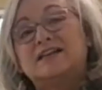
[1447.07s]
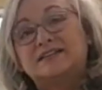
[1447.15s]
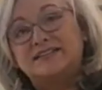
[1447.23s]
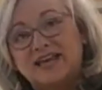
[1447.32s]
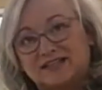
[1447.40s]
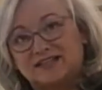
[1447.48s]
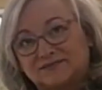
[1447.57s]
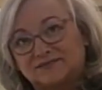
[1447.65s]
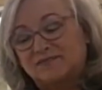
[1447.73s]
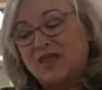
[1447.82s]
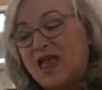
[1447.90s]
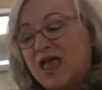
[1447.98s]
Yes.
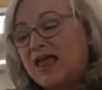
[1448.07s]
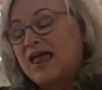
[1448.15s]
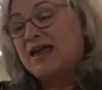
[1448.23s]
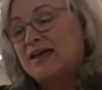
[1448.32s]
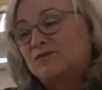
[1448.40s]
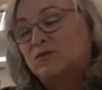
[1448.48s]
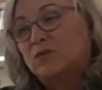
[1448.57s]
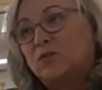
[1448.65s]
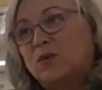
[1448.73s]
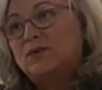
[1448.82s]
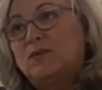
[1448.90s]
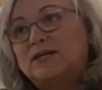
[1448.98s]
And
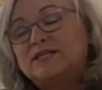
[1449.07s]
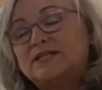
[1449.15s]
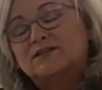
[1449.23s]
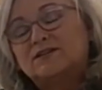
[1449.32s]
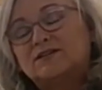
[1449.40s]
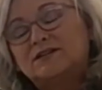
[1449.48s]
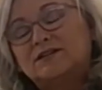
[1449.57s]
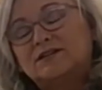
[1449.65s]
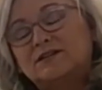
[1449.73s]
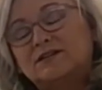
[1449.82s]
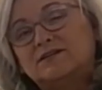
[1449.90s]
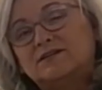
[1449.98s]
when we
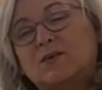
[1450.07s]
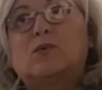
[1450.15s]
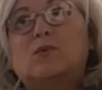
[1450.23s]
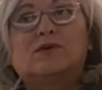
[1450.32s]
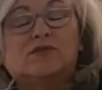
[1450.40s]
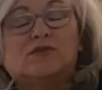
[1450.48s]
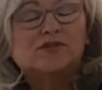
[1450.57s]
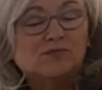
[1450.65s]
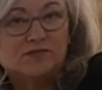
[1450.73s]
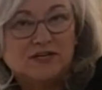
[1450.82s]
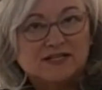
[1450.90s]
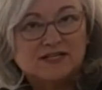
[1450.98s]
first moved
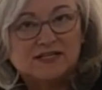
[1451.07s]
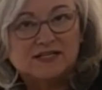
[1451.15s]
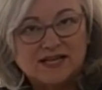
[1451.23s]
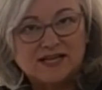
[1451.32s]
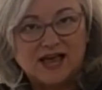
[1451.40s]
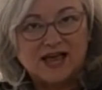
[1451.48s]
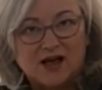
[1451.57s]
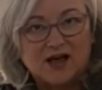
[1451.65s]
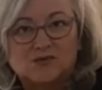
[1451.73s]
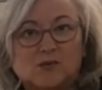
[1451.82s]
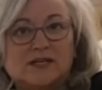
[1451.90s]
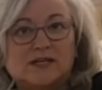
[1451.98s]
into this house,
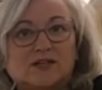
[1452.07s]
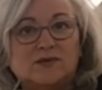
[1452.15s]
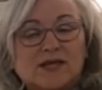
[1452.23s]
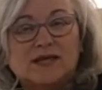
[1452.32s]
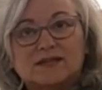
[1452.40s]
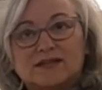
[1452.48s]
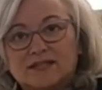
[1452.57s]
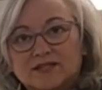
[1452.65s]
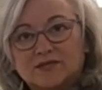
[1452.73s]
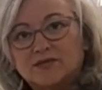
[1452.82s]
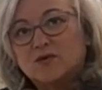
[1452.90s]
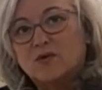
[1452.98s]
we knew that
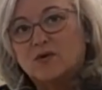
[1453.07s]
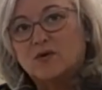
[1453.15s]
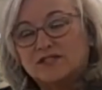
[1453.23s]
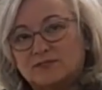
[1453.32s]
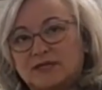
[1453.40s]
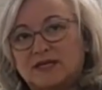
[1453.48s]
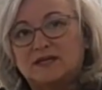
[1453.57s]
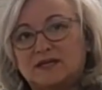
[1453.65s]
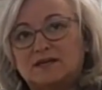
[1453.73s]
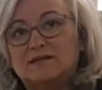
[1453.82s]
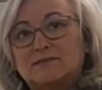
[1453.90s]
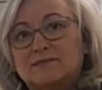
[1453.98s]
this was going to be
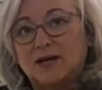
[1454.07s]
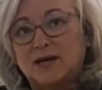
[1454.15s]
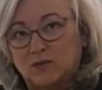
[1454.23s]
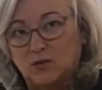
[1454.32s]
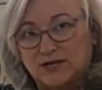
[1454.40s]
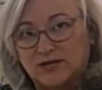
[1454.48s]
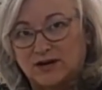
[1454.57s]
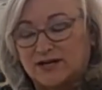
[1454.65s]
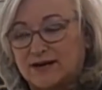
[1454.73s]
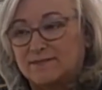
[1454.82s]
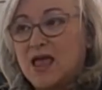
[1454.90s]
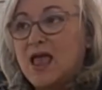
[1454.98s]
my work
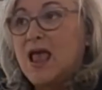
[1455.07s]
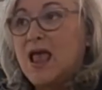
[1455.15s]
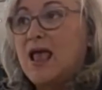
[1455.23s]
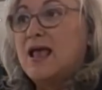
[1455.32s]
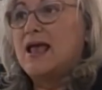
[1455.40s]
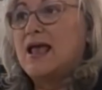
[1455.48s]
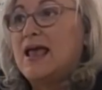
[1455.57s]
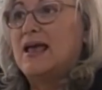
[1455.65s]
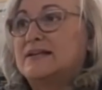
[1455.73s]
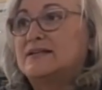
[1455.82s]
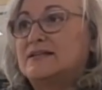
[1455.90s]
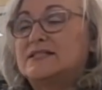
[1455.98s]
area.
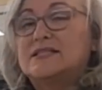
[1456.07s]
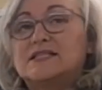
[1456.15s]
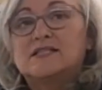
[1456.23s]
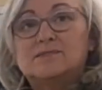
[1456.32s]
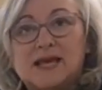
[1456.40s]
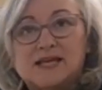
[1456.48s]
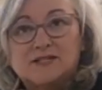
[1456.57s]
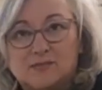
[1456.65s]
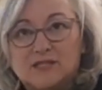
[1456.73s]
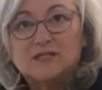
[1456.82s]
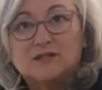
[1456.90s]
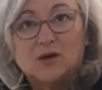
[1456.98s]
And this is the
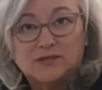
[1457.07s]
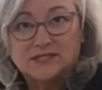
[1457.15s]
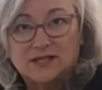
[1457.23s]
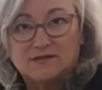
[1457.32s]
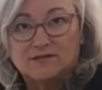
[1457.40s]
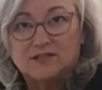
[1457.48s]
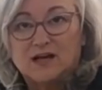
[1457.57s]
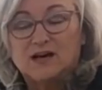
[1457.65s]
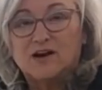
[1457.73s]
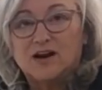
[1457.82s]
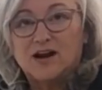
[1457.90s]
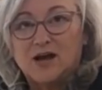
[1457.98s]
basement, the lowest level of
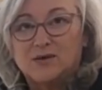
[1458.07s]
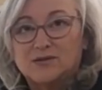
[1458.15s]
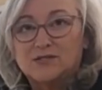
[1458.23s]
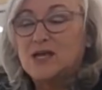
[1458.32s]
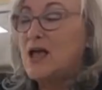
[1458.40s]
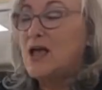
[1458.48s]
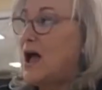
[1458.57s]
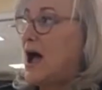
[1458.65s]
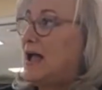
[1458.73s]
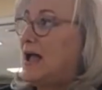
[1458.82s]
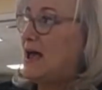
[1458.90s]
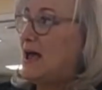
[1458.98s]
our house.
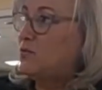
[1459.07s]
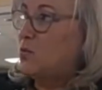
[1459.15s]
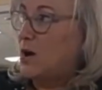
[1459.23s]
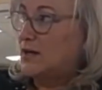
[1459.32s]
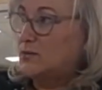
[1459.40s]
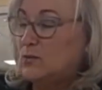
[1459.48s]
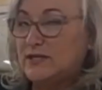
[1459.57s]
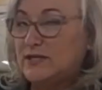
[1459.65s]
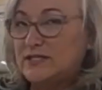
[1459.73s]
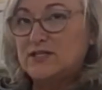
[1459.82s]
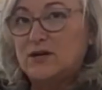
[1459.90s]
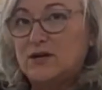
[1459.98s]
I have one
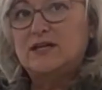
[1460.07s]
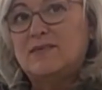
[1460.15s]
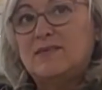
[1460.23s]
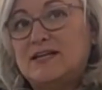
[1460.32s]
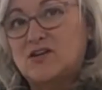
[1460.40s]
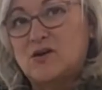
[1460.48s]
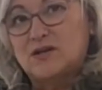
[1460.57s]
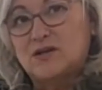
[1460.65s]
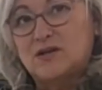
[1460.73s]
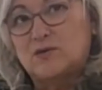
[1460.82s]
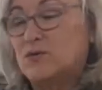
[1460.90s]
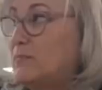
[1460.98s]
window in my sewing
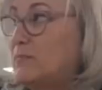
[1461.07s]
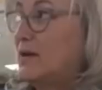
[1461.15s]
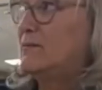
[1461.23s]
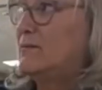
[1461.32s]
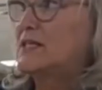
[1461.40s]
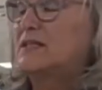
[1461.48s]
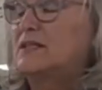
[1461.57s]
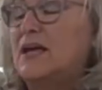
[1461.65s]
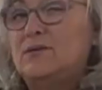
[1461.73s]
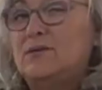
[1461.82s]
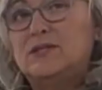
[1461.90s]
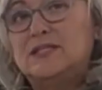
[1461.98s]
room, but the
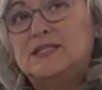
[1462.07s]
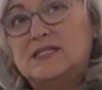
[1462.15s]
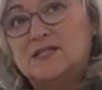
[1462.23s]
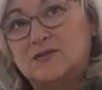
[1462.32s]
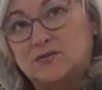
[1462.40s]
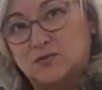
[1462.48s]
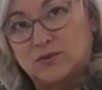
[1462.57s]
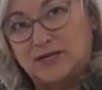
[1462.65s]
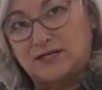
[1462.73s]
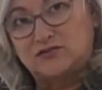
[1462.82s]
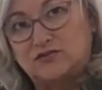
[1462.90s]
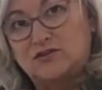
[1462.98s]
light really doesn't
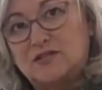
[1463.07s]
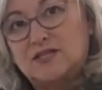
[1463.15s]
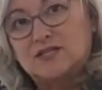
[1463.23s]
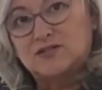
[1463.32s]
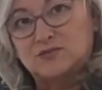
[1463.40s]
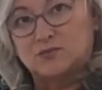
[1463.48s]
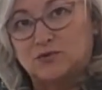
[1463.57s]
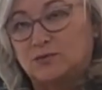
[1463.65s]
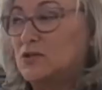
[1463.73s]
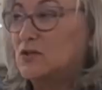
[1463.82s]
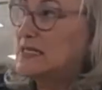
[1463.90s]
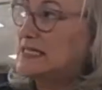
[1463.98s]
reach this room.
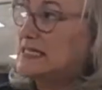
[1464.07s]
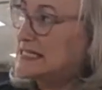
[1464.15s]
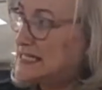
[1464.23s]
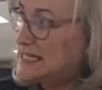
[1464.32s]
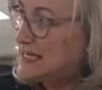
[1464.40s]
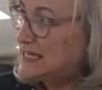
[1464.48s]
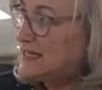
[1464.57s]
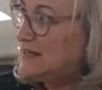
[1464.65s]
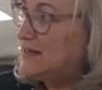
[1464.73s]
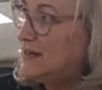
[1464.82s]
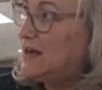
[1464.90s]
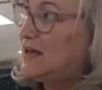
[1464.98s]
You can see
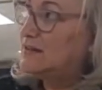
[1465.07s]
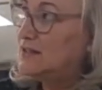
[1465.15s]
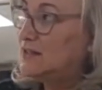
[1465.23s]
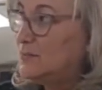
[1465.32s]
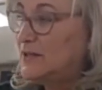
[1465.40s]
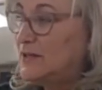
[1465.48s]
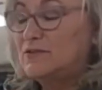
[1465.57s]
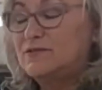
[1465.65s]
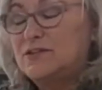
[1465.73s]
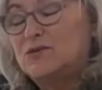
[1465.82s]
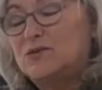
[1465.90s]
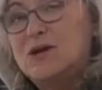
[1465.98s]
a little bit of a
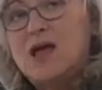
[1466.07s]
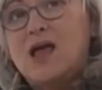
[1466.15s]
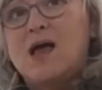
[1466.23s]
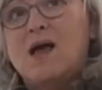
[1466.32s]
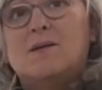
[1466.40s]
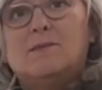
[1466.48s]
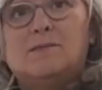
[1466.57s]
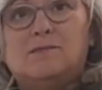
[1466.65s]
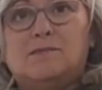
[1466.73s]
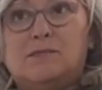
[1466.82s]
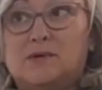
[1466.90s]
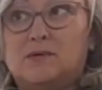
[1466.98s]
view,
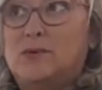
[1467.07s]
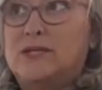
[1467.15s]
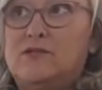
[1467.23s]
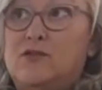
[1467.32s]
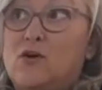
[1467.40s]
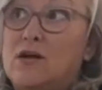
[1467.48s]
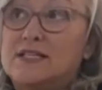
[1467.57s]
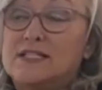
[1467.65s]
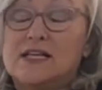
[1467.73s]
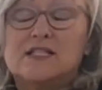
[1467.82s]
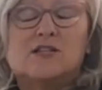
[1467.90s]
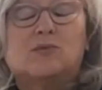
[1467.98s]
but really for all
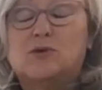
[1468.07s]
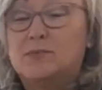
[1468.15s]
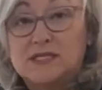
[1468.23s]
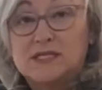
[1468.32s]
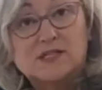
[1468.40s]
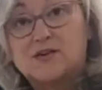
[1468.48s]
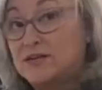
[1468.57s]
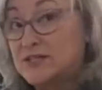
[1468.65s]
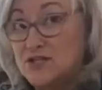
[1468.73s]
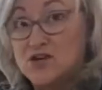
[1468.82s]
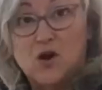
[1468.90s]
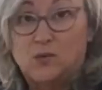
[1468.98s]
intents and purposes, there
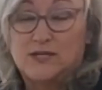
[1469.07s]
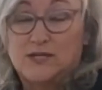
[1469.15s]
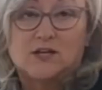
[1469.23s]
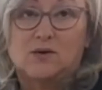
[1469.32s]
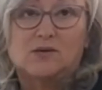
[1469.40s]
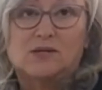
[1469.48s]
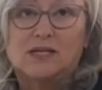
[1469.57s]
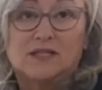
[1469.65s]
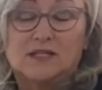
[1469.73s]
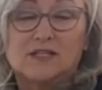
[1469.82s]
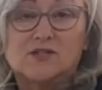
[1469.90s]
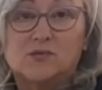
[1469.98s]
is no window in
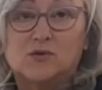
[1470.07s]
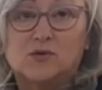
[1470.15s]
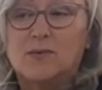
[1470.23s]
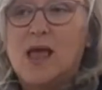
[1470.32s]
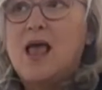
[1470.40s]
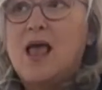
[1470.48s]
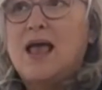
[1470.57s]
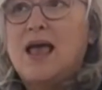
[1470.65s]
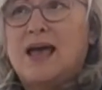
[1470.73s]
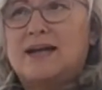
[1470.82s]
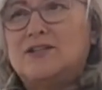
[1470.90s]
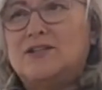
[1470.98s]
this room.
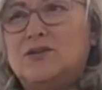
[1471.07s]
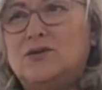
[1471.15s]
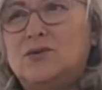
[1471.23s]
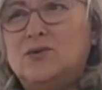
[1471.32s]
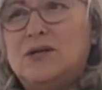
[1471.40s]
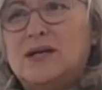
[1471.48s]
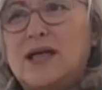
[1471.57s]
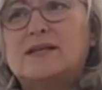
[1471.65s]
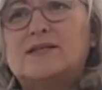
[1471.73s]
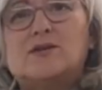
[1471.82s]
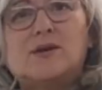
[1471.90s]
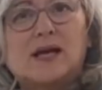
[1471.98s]
And I knew,
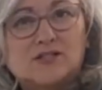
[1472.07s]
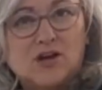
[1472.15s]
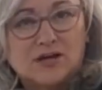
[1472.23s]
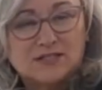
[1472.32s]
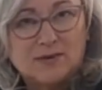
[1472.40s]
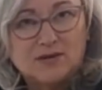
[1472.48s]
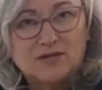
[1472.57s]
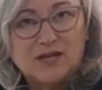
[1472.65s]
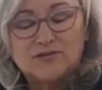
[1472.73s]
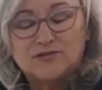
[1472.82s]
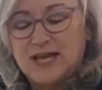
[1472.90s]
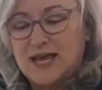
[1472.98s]
as you guys talked about the
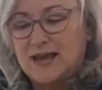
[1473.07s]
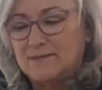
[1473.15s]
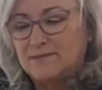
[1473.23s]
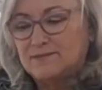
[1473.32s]
other day,